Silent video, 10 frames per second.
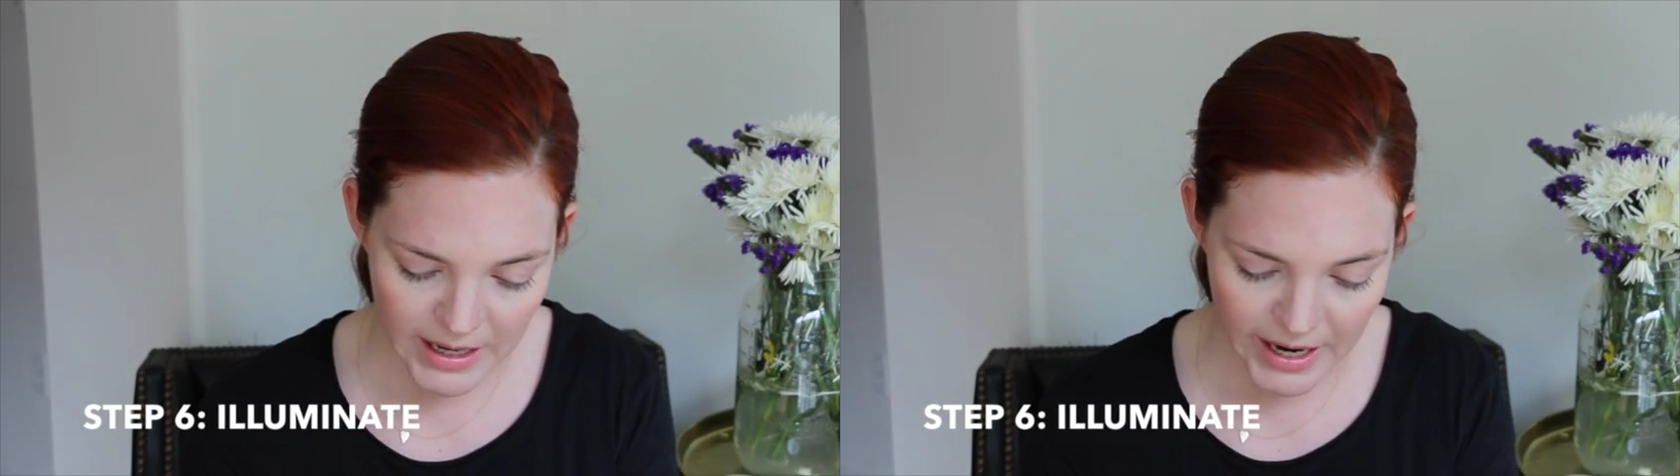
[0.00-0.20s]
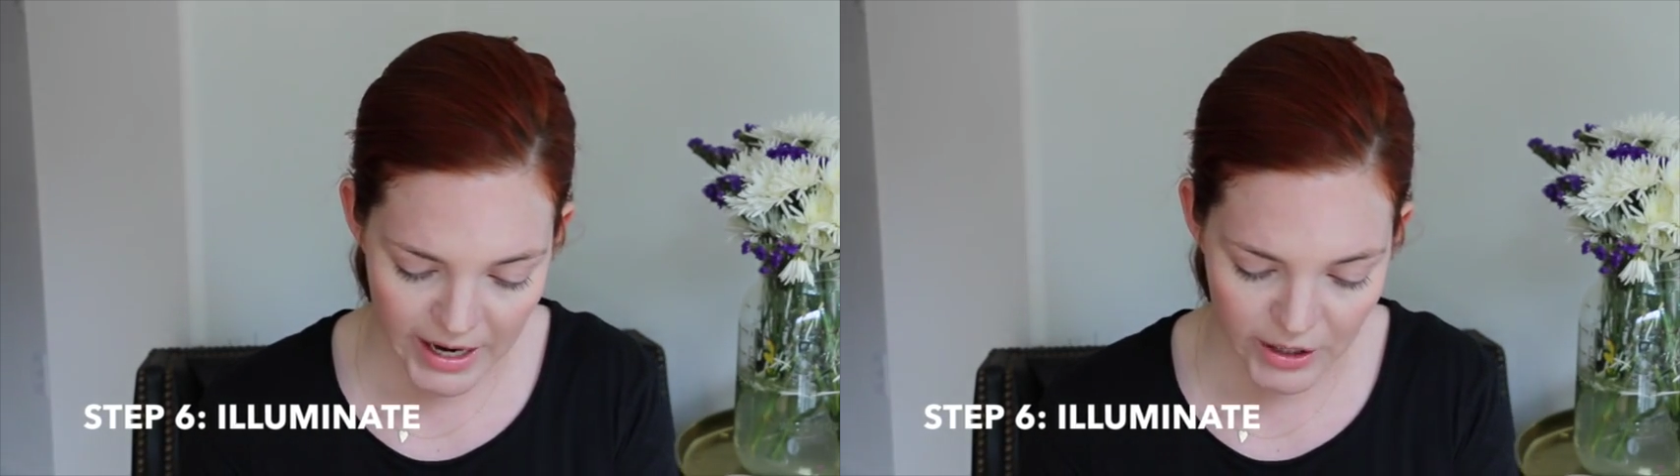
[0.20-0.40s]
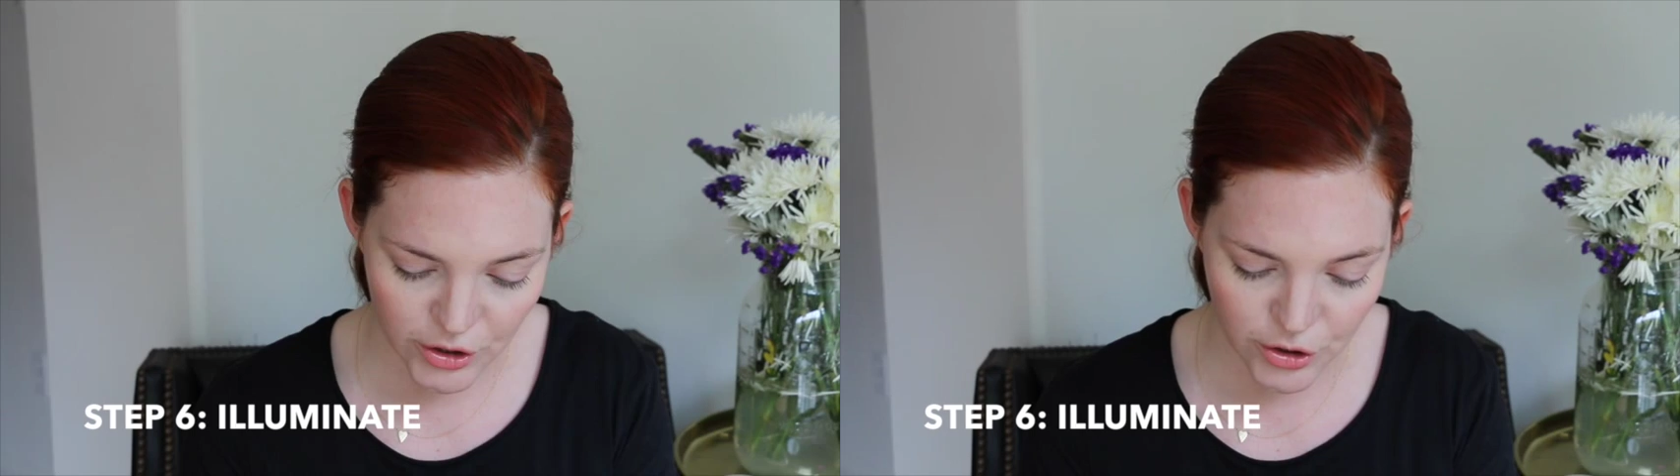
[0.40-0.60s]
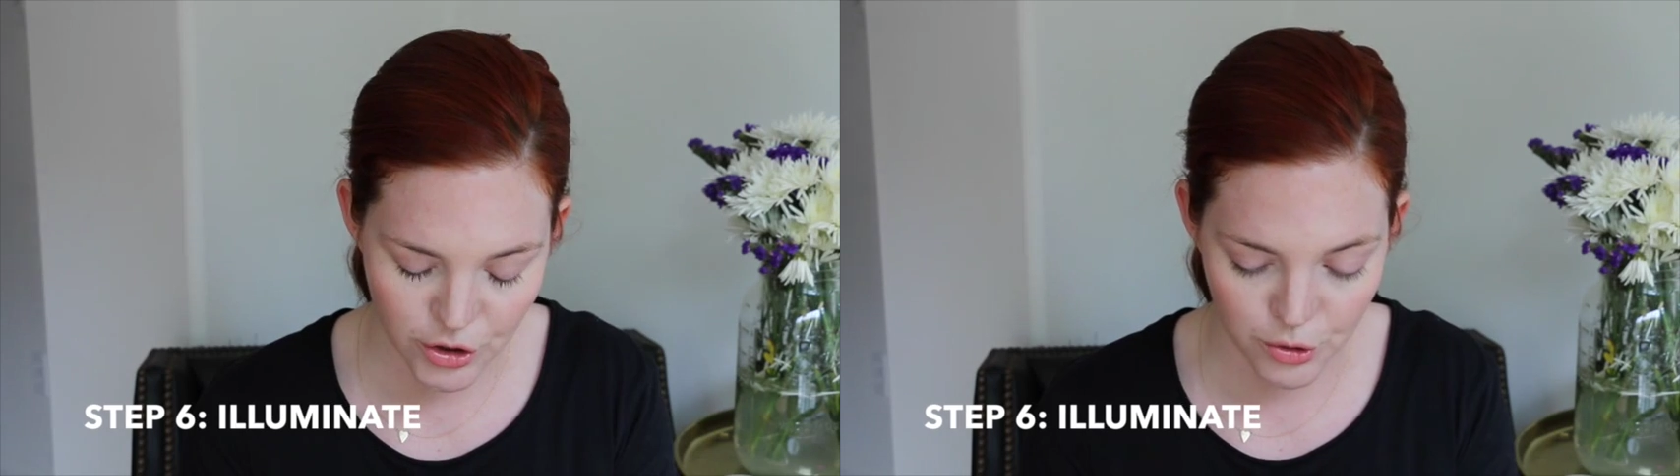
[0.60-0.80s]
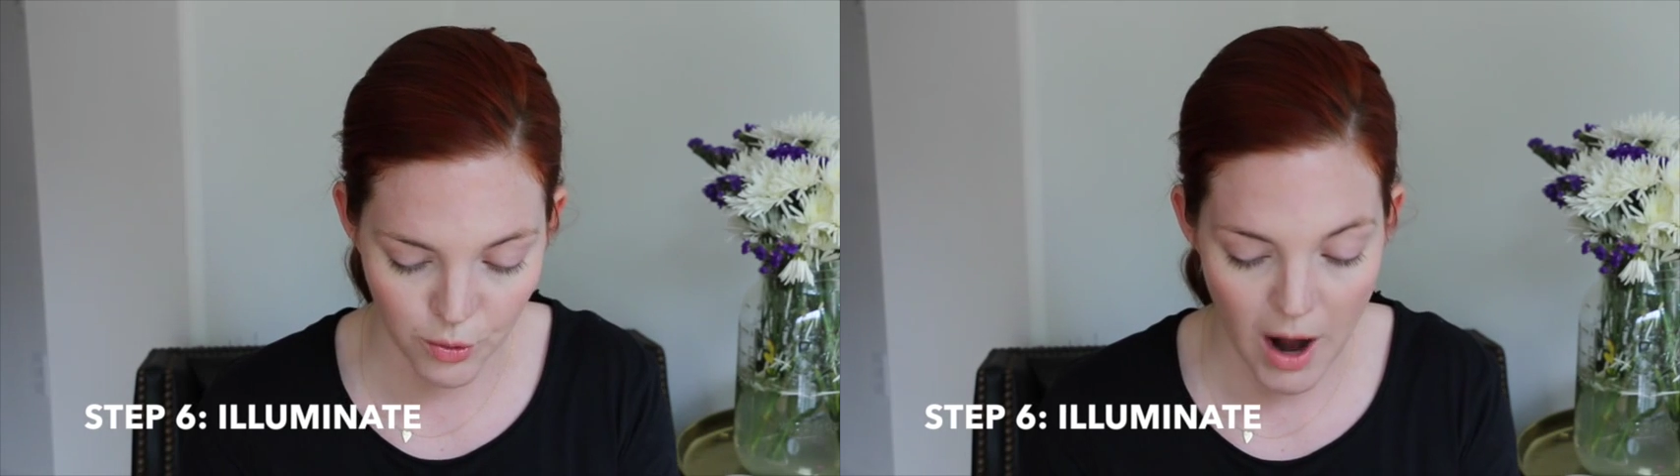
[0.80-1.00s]
and I
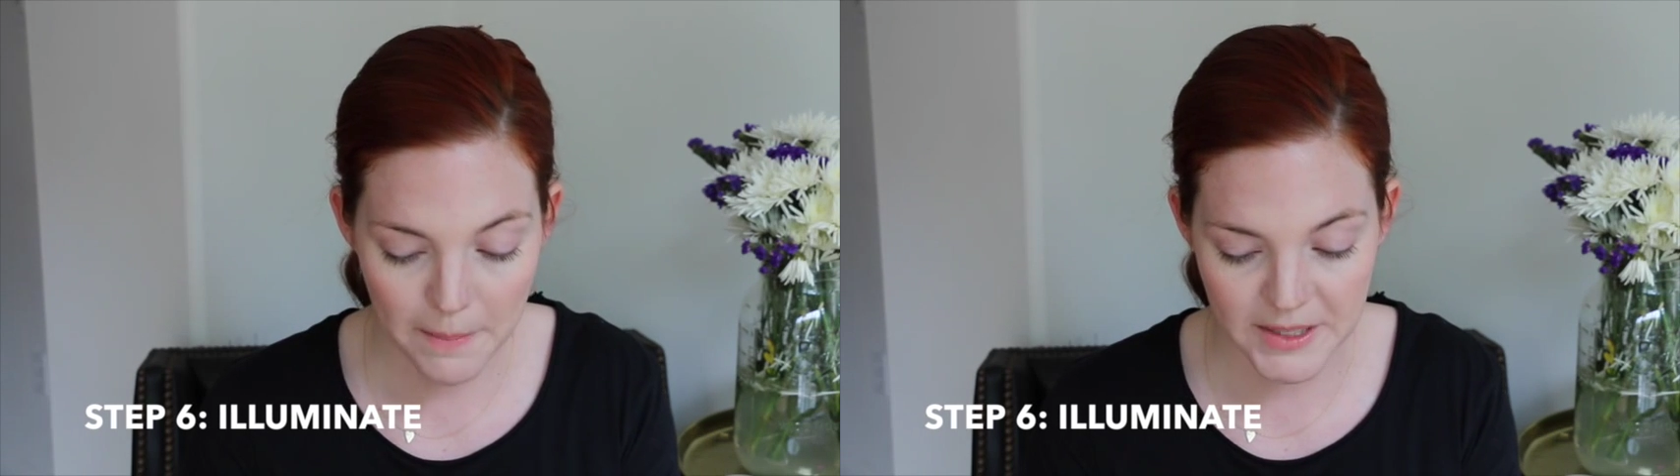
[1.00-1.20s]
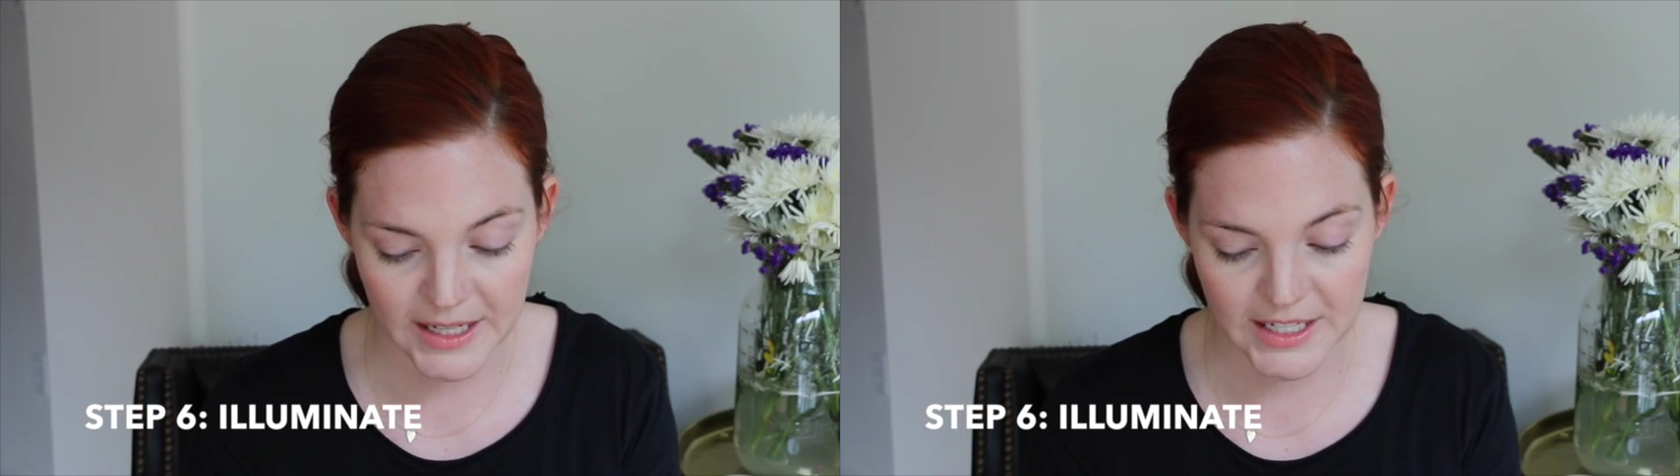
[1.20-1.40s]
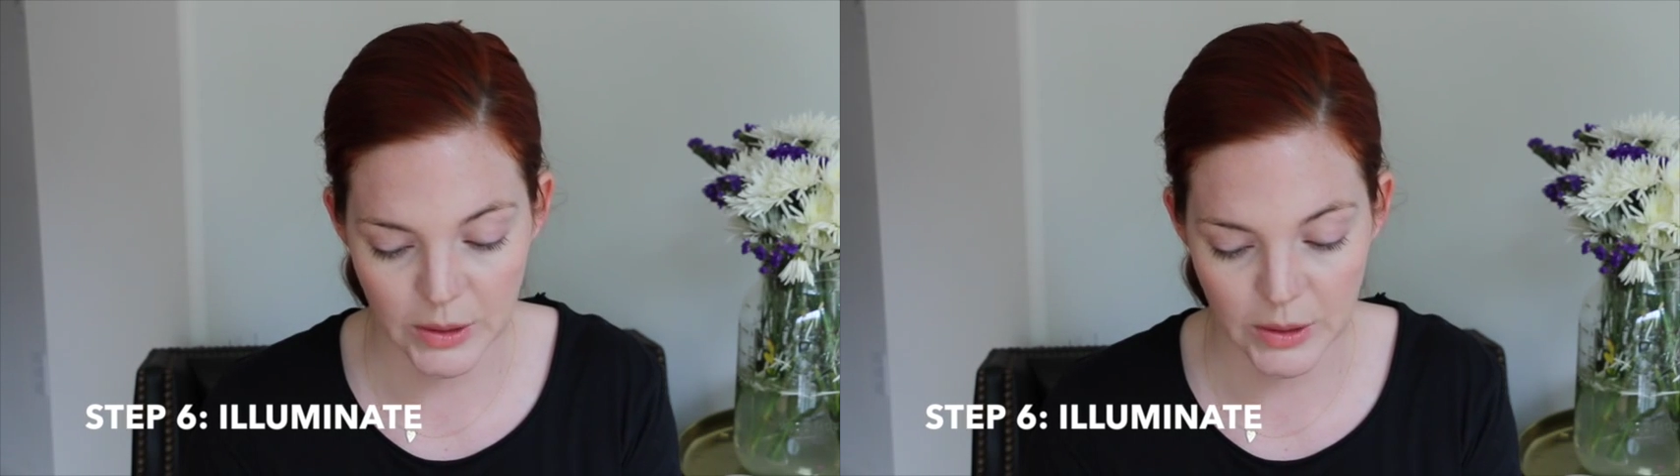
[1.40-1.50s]
dropped it,